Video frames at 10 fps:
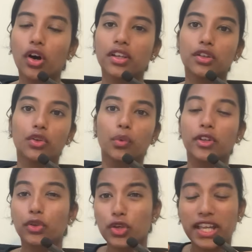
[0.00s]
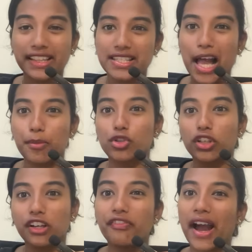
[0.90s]
You get this Amazon
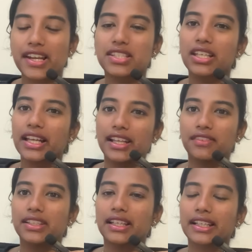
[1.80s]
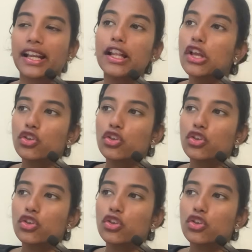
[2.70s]
ka Fire Stick and everything, right?